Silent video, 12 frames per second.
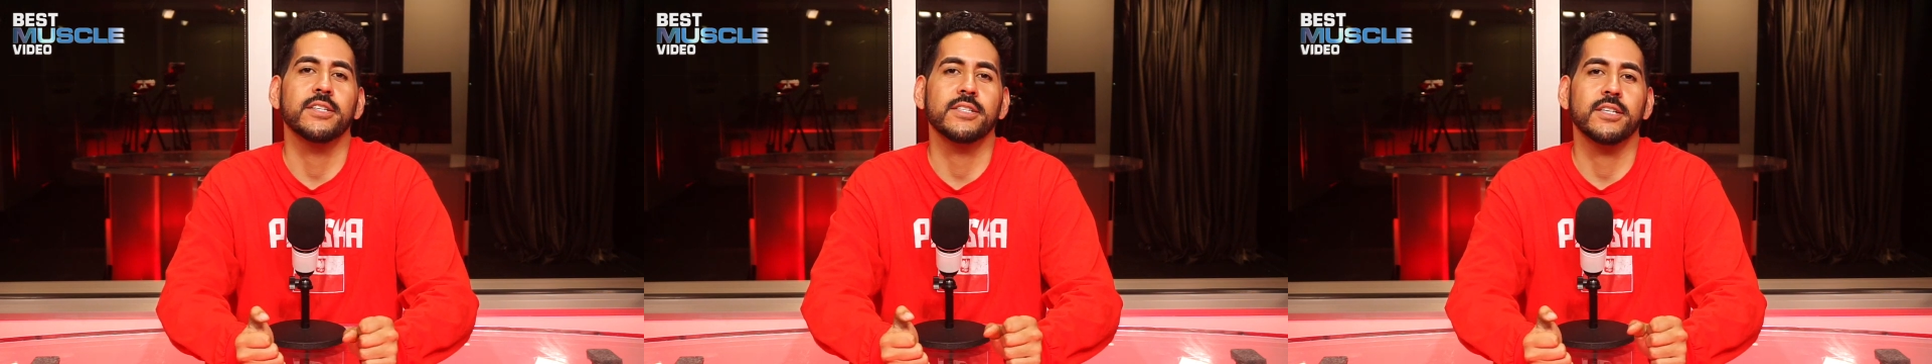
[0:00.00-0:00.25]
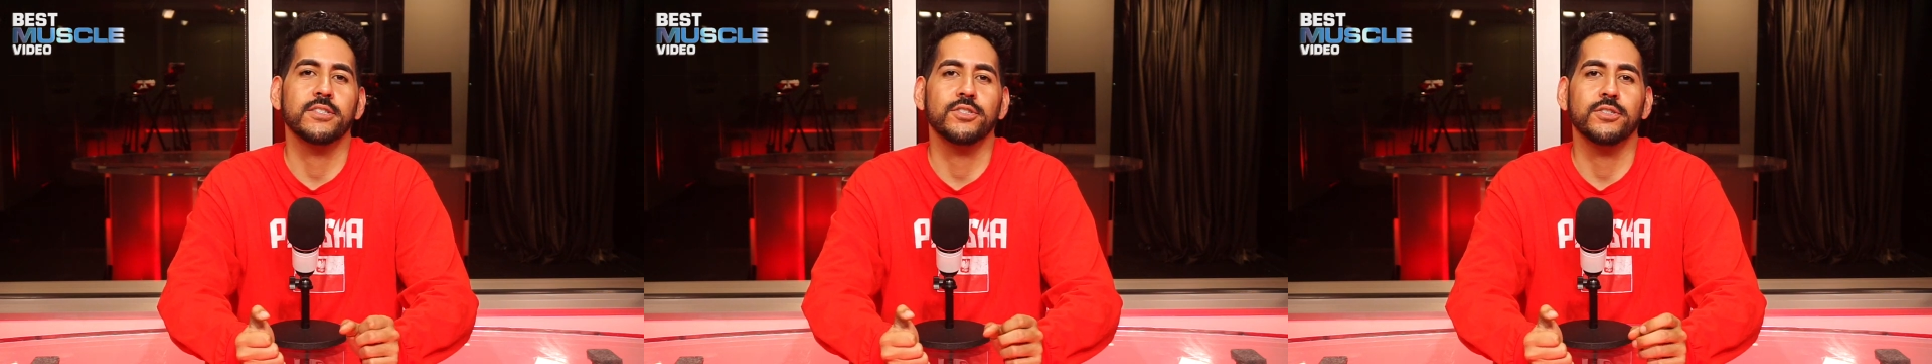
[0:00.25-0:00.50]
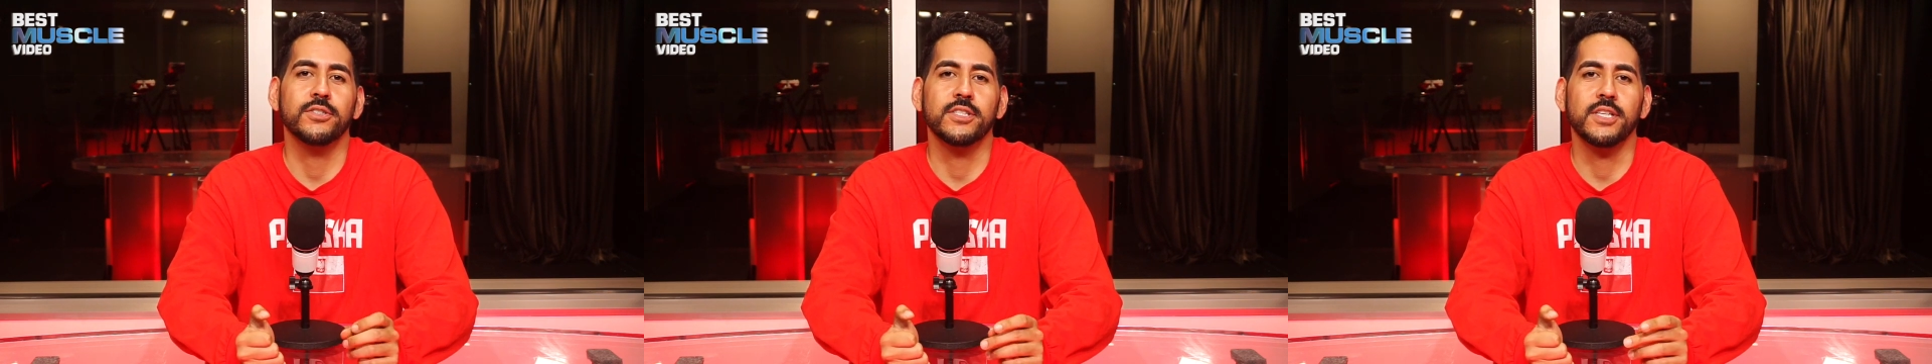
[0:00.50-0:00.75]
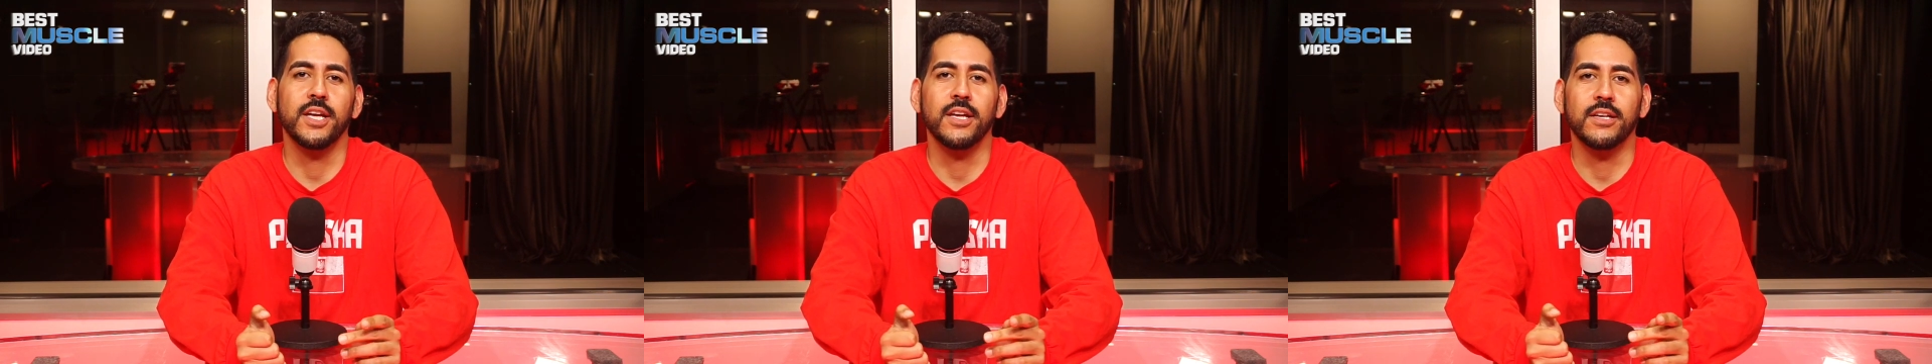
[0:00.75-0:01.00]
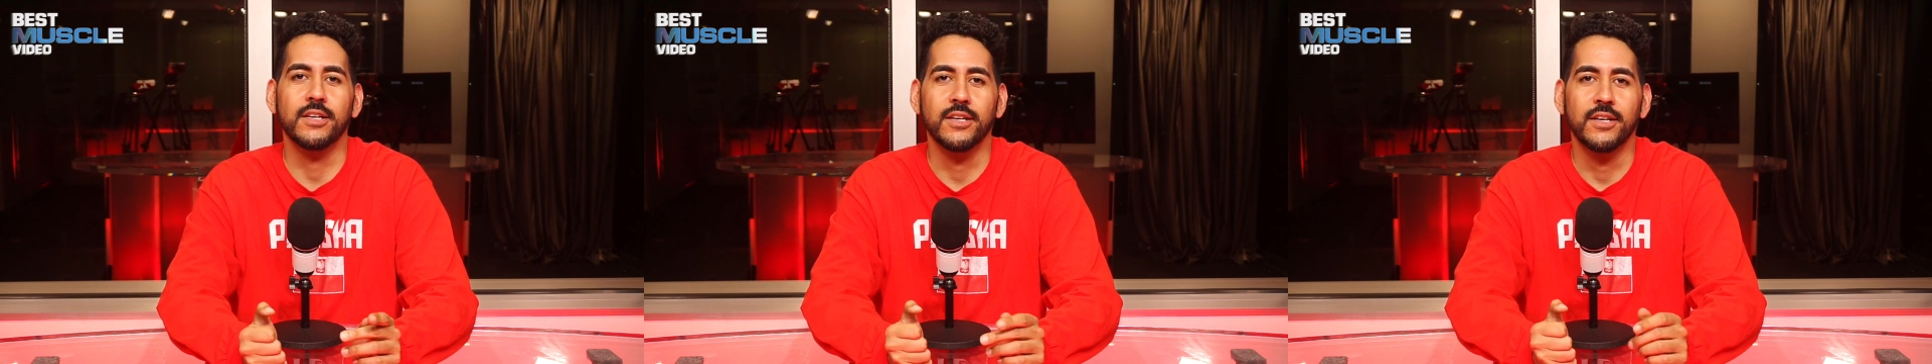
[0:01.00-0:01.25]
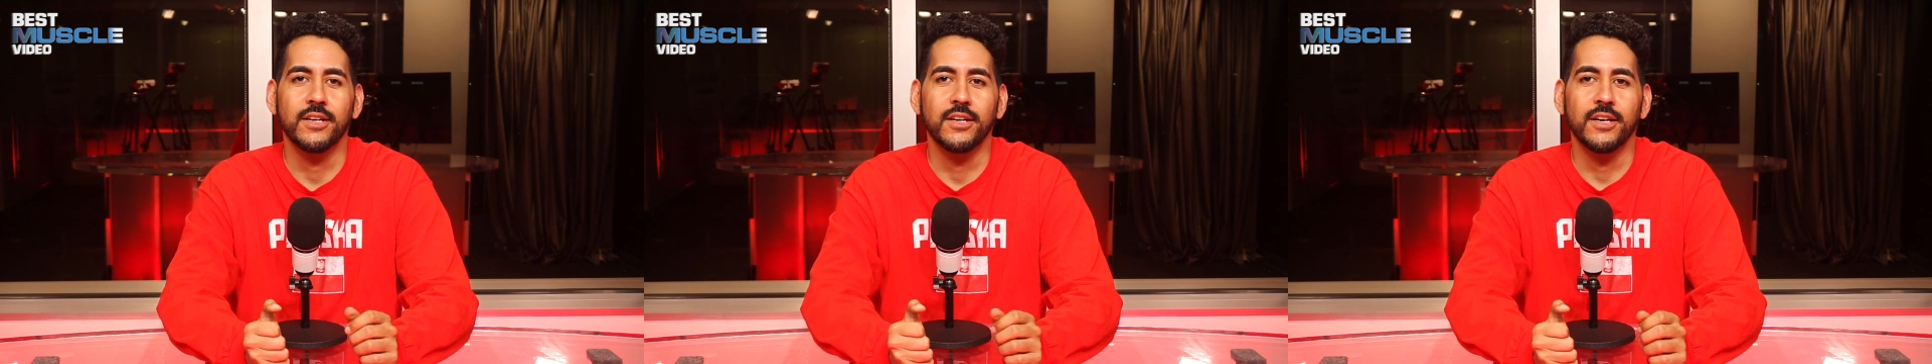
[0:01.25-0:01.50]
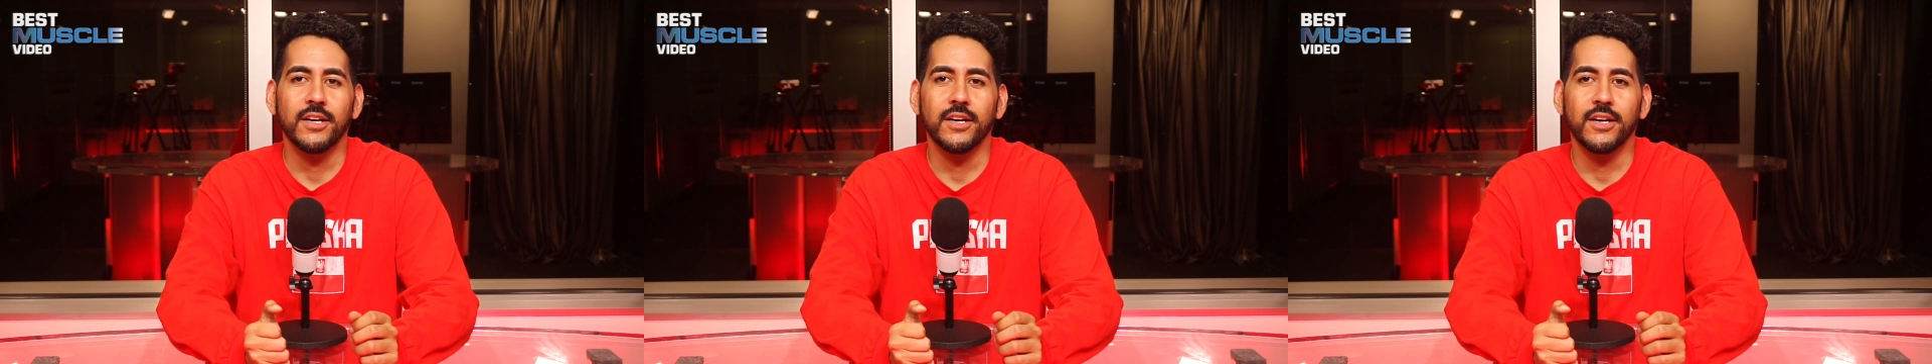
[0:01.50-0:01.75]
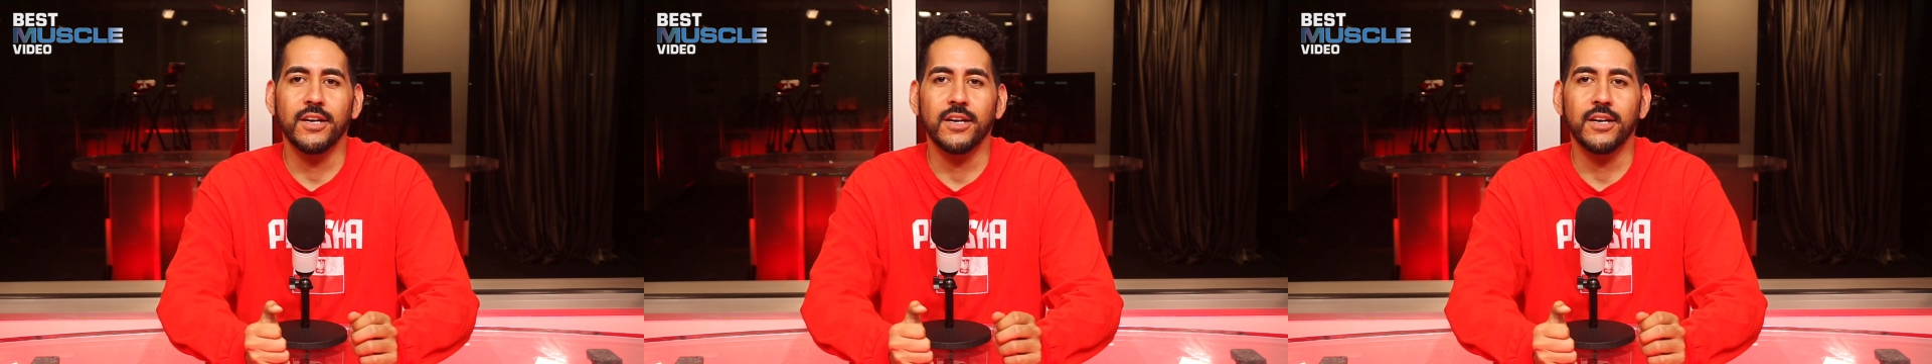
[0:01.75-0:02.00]
as I should say,
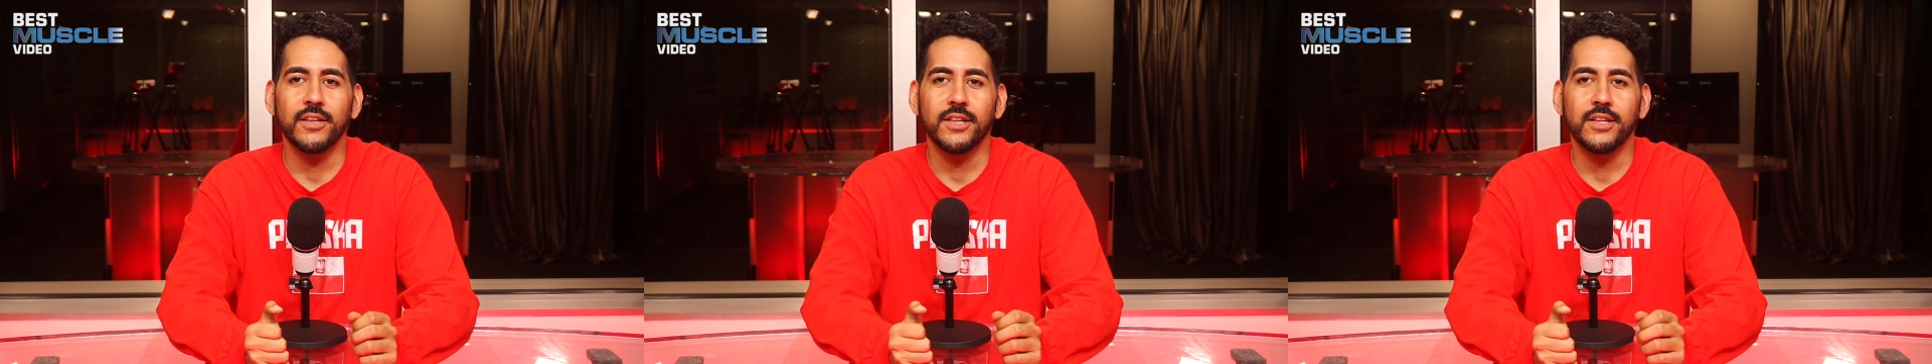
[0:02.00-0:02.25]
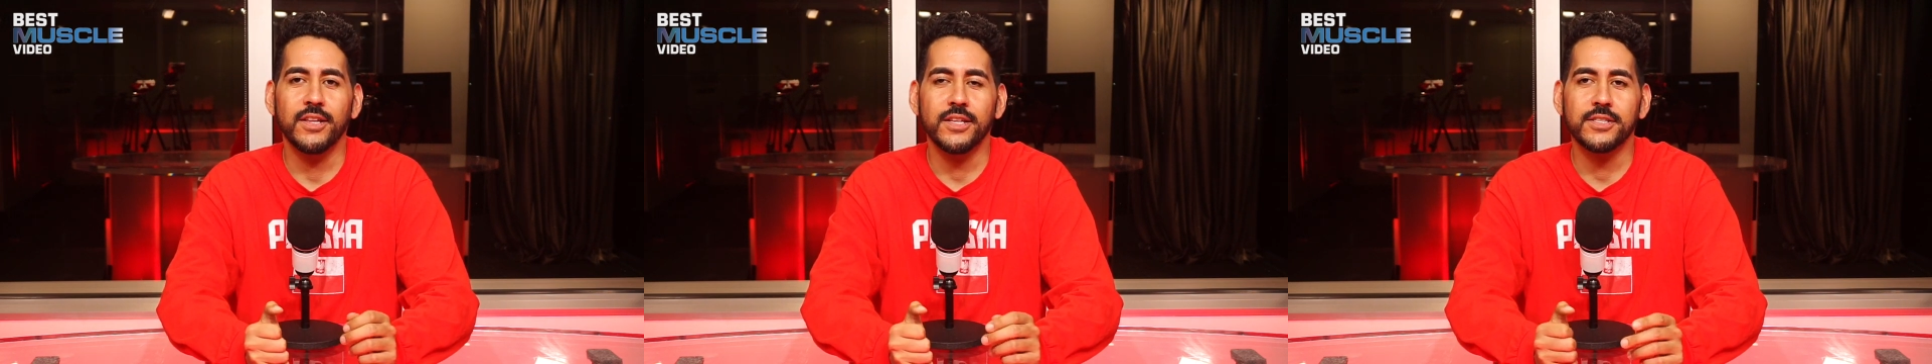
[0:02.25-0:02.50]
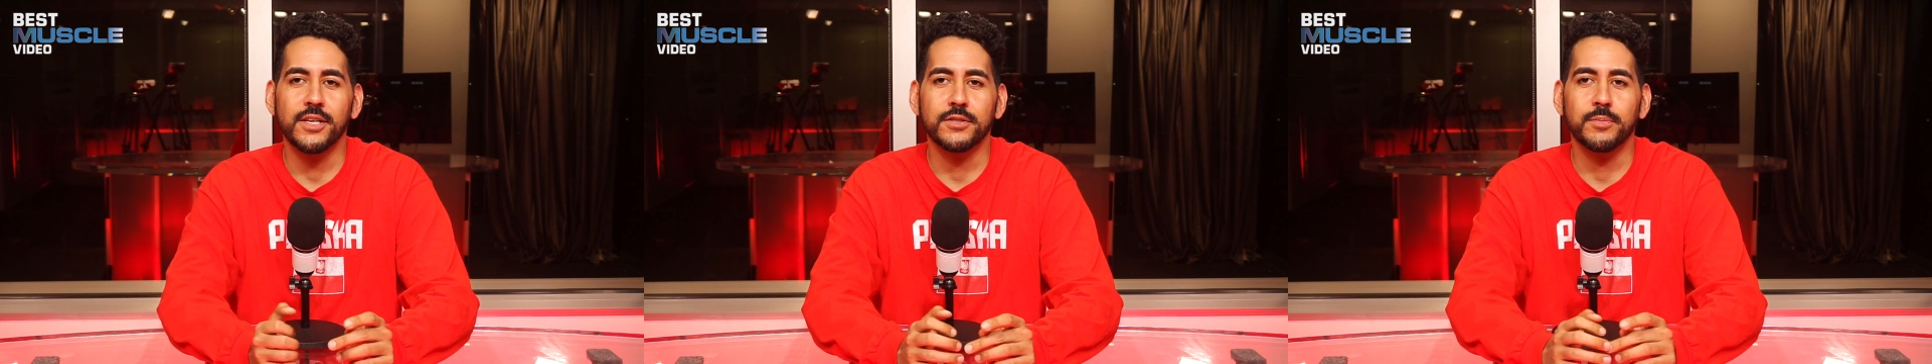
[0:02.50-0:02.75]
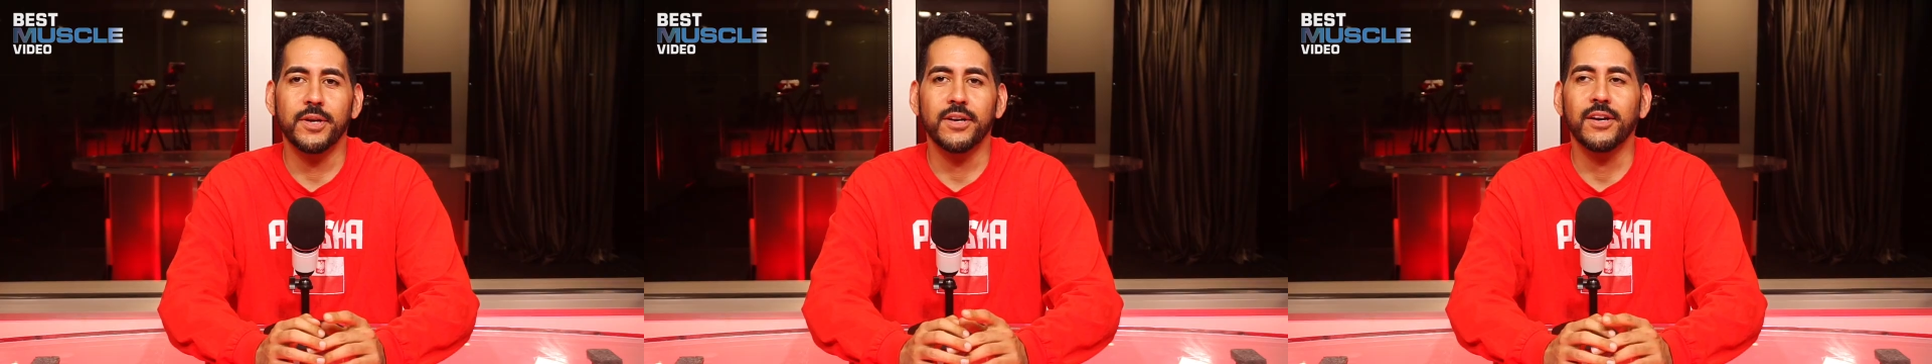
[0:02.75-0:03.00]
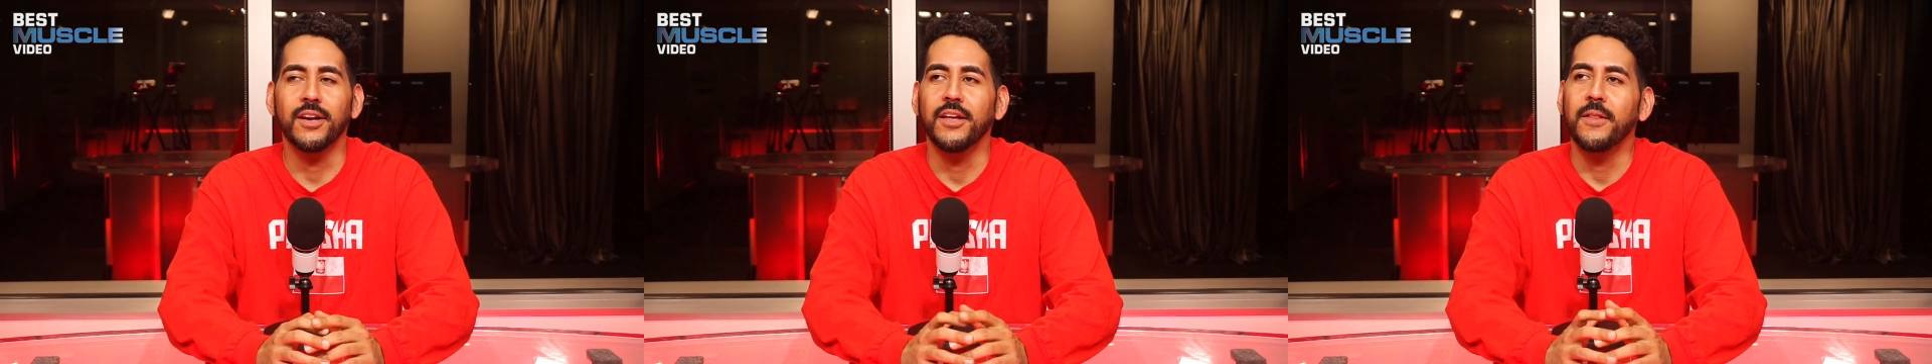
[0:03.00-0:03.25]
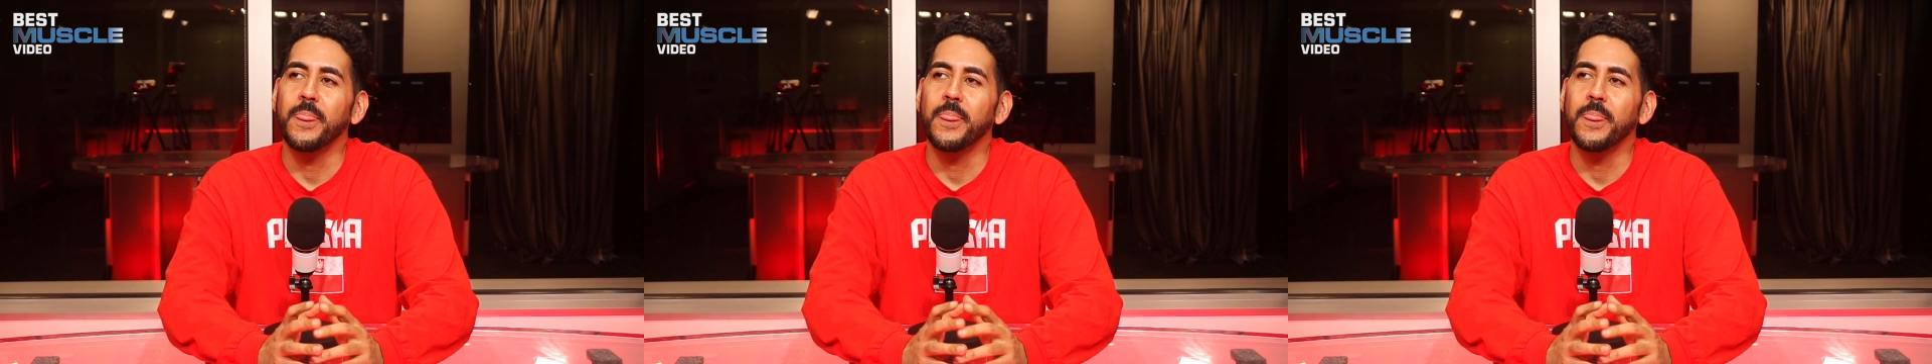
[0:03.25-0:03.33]
uh, th that sounds better.